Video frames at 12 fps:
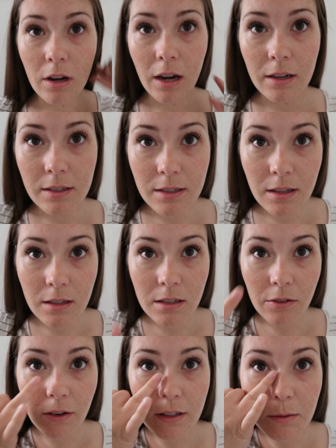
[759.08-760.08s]
you kind of see the
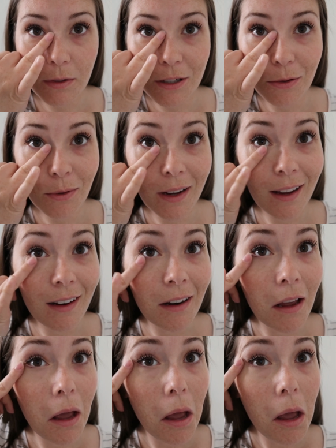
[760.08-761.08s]
difference
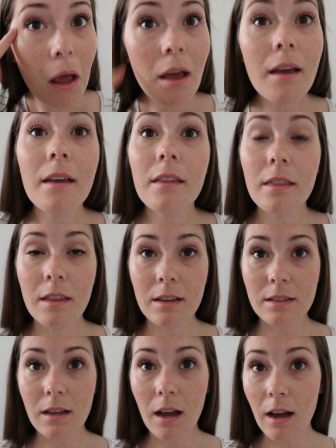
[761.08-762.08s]
between
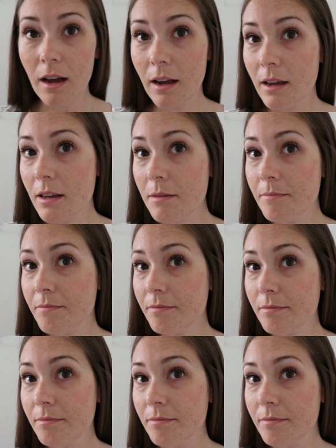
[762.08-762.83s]
this eye